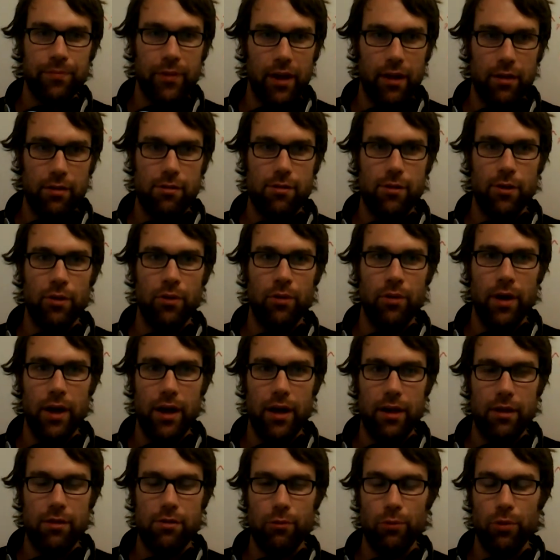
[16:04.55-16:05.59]
And so
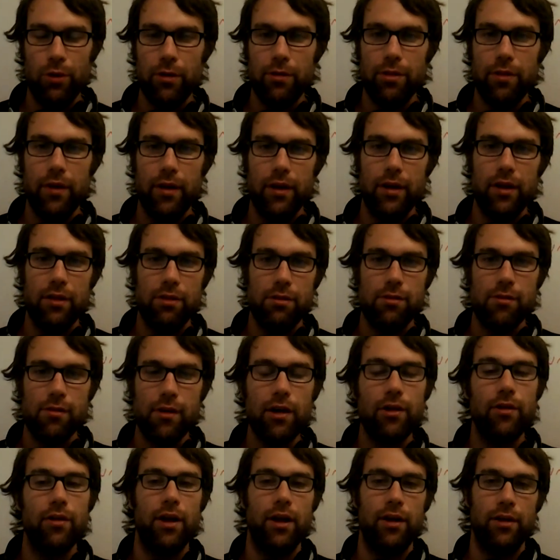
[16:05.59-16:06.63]
it's worth
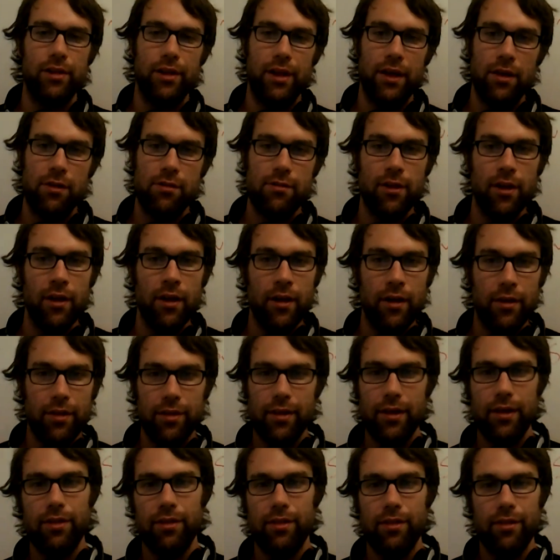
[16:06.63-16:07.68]
considering at least
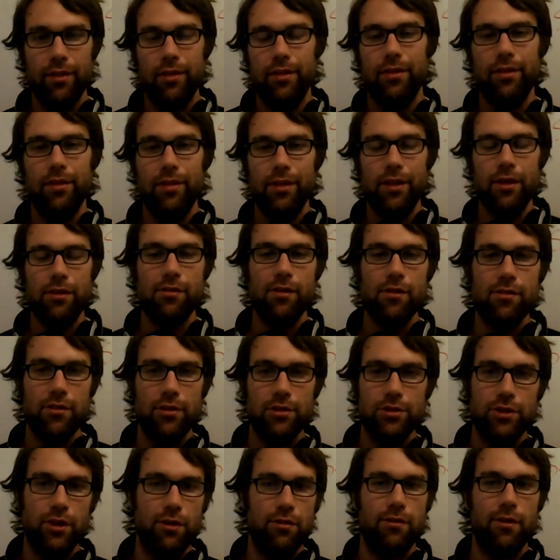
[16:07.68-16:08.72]
that this
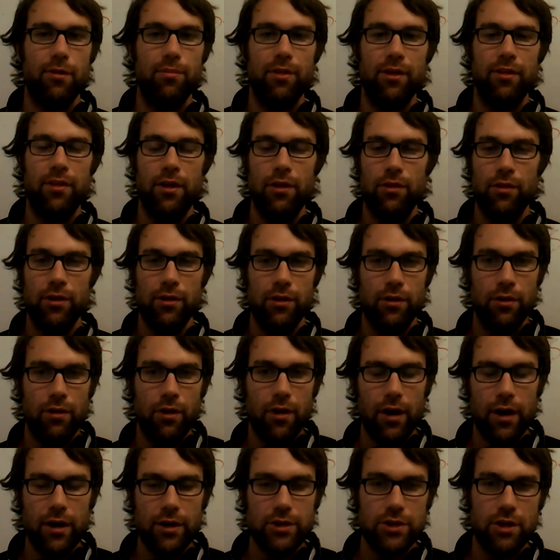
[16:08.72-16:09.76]
isn't just something that you can do
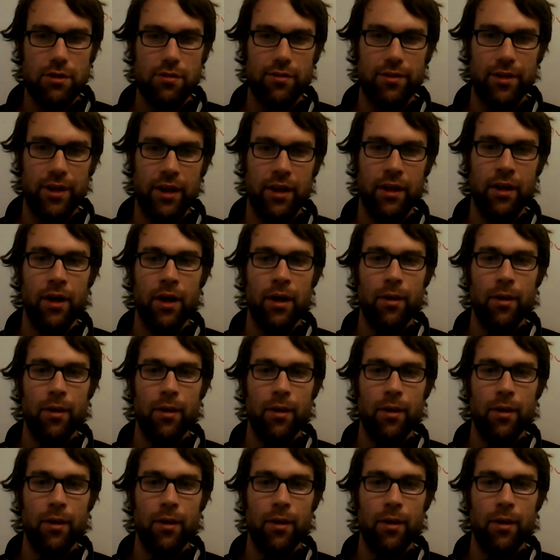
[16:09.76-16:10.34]
consciously,